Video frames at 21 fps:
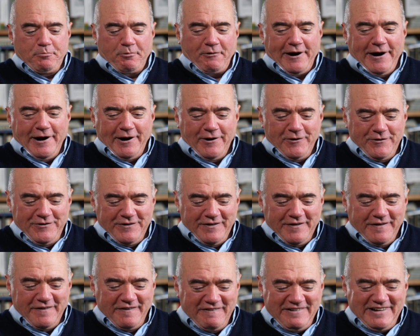proud,
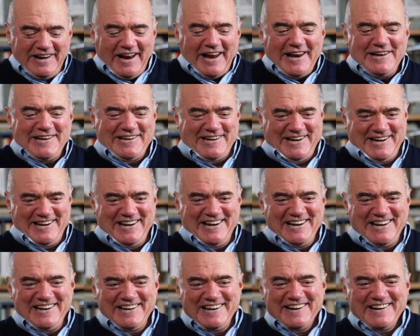
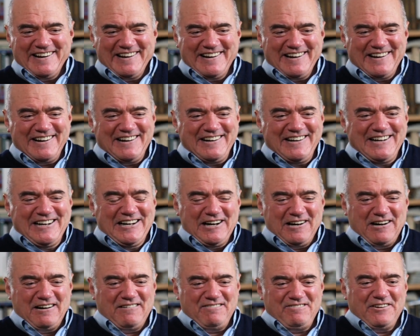19
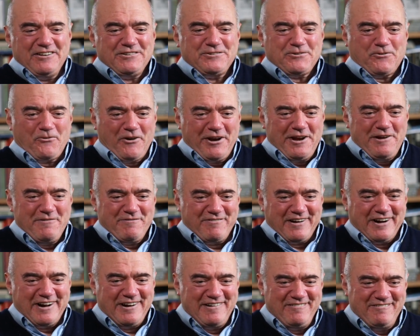of the
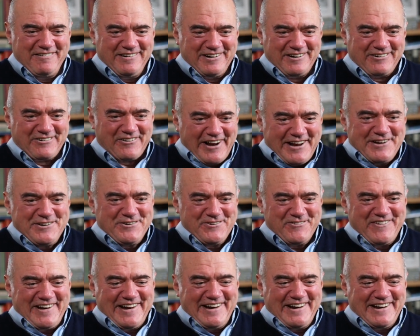25
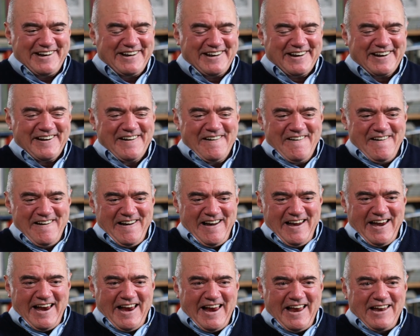graduated,
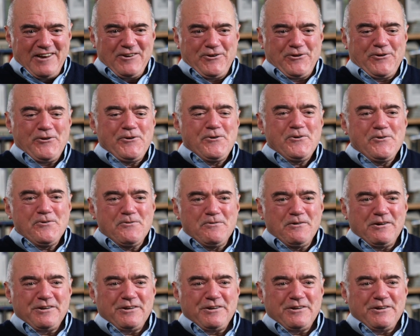and two